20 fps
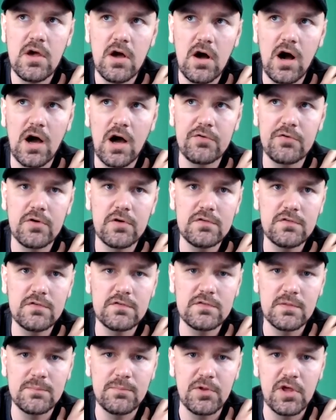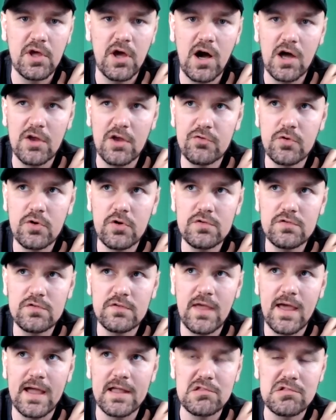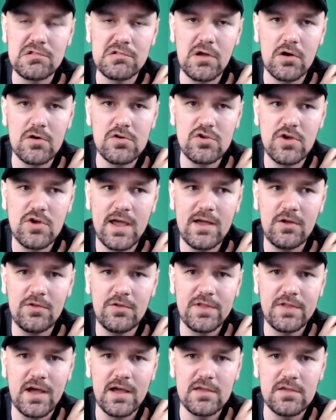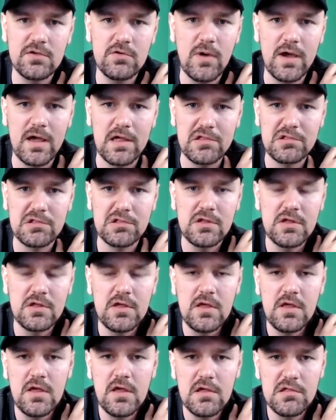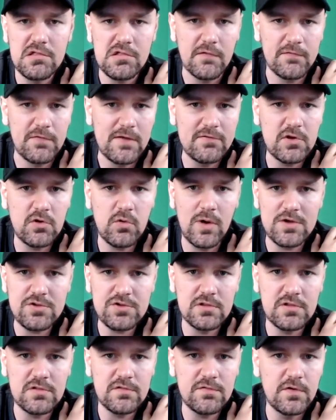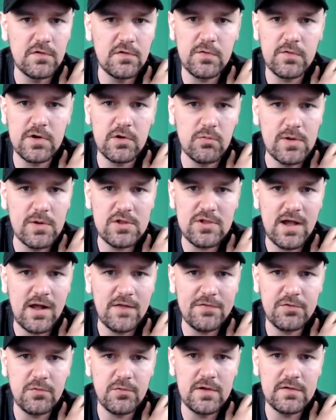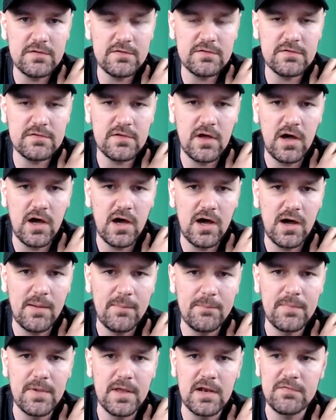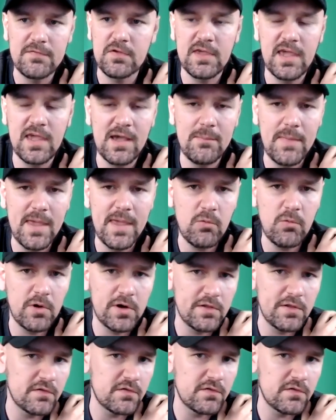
Andros is simply andros at starchild dot U S. So if you have any questions, feel free to reach out to us. Um, and if you can't make one of these